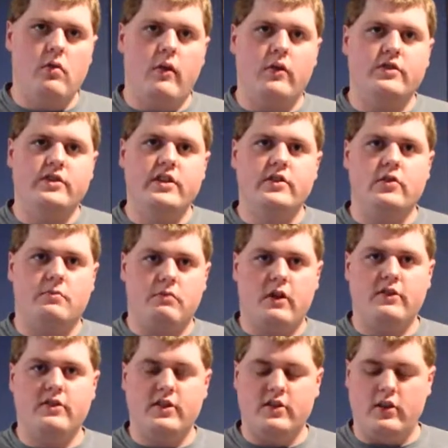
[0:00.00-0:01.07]
or Central
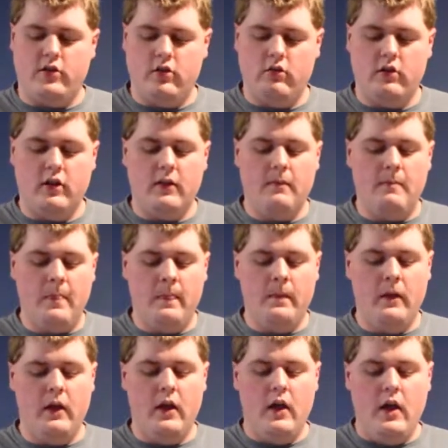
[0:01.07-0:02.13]
Processing Unit.
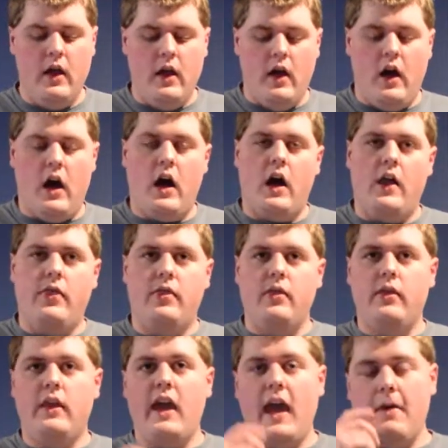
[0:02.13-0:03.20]

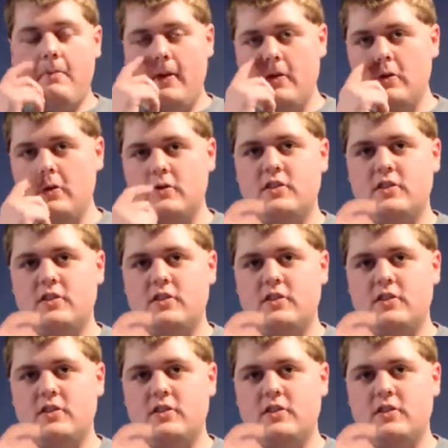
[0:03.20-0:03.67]
The APU